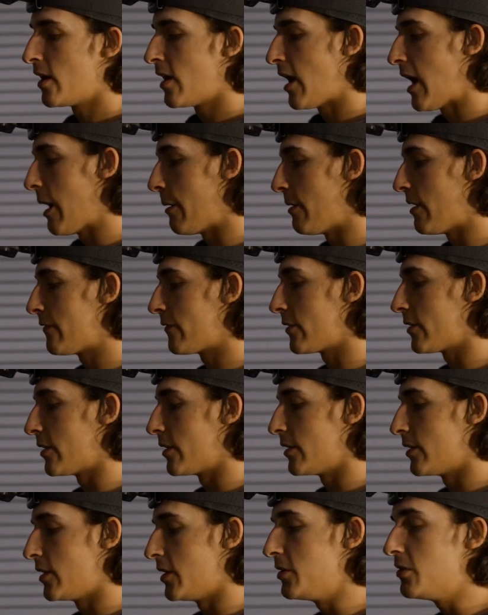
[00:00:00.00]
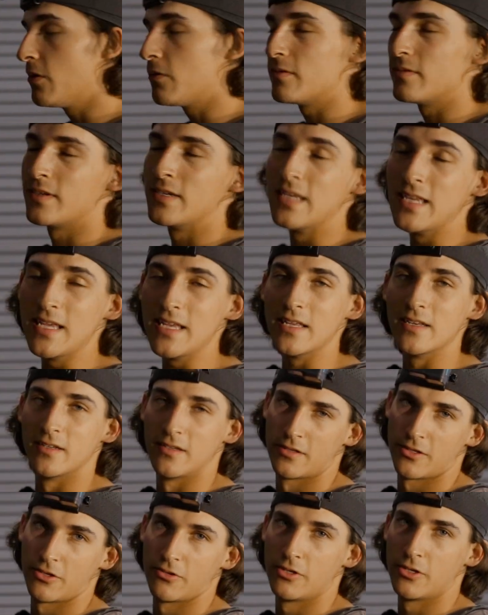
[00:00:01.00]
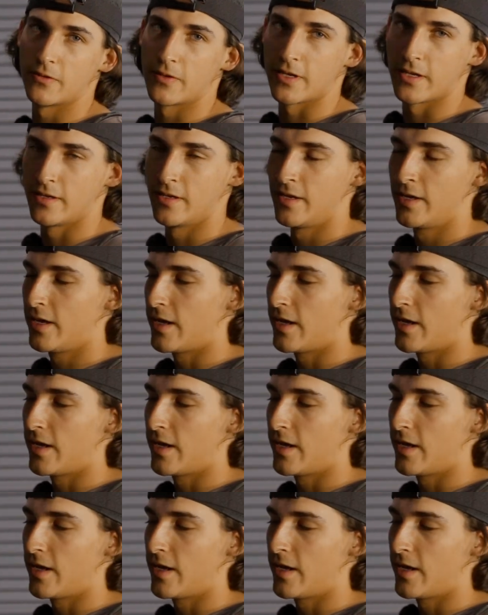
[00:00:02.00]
However, you don't need to do it.